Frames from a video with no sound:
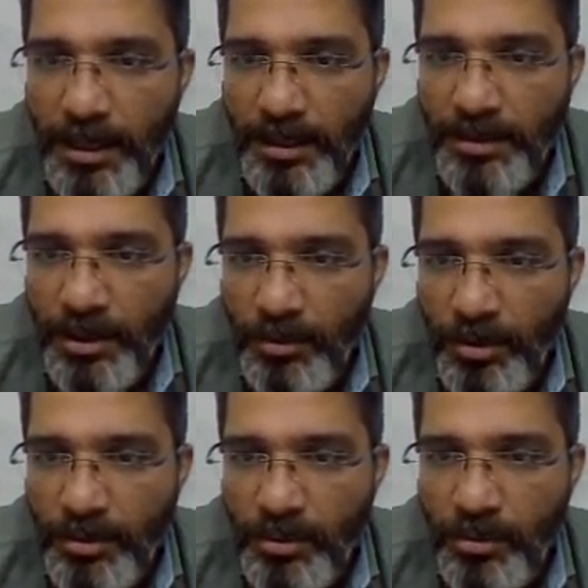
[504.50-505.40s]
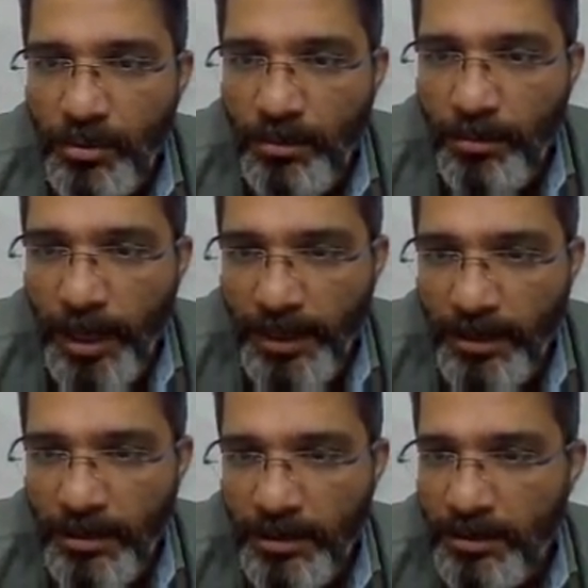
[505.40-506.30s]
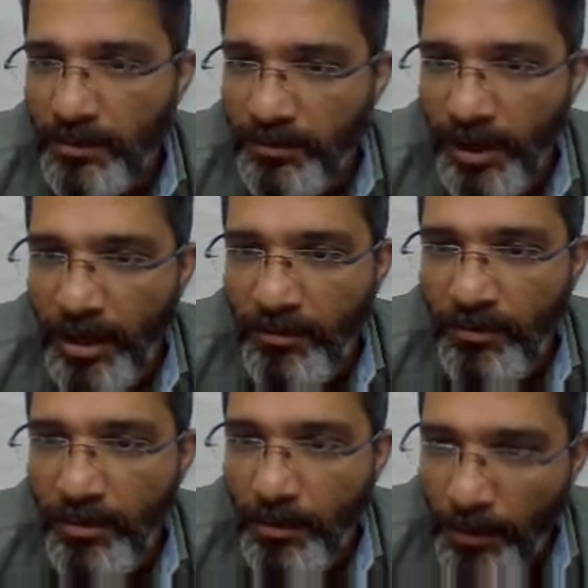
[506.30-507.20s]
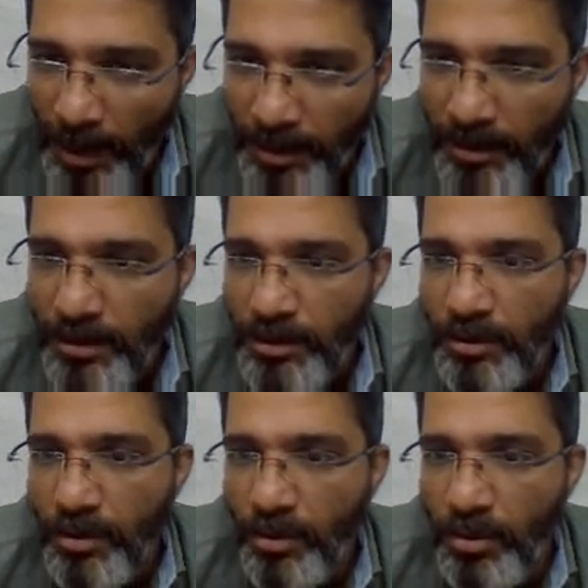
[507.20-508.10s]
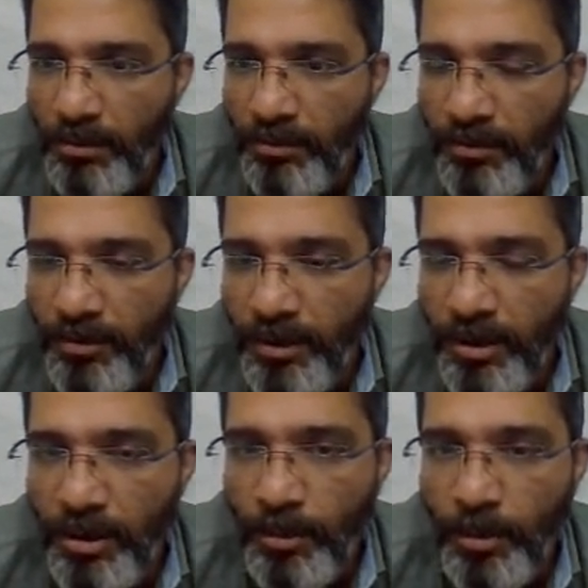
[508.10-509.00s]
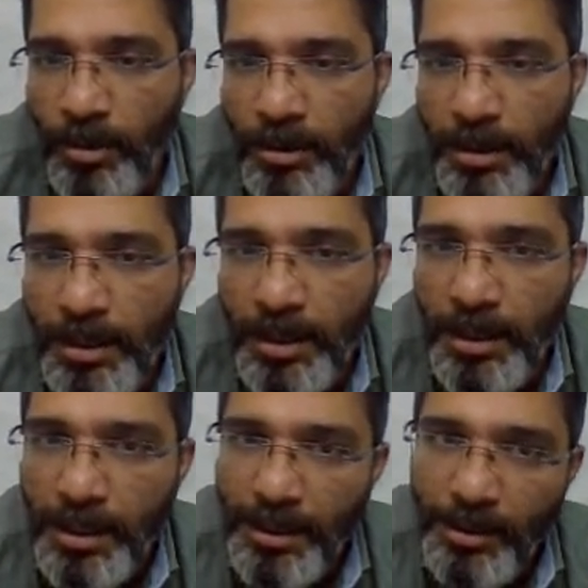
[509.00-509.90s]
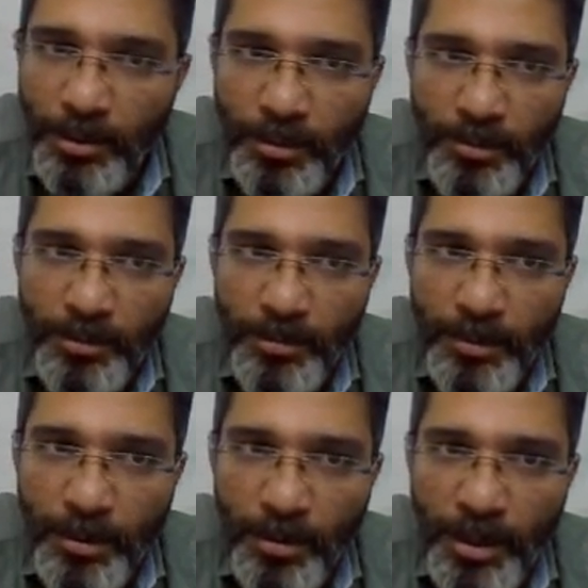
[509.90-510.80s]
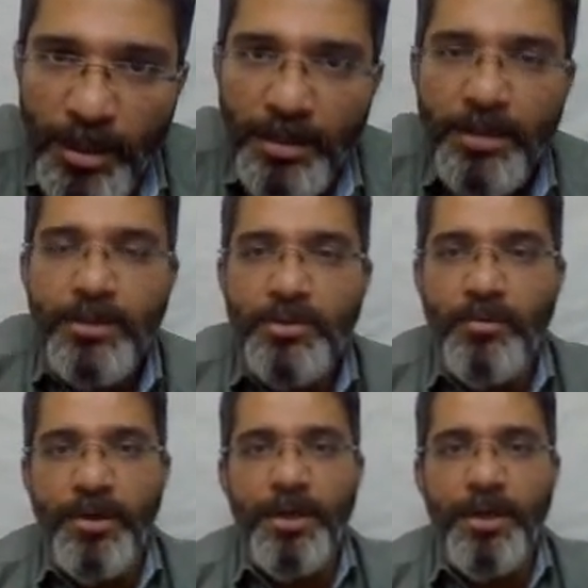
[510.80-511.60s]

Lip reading: x equals to minus 5 minus root 53 upon 2. Okay, so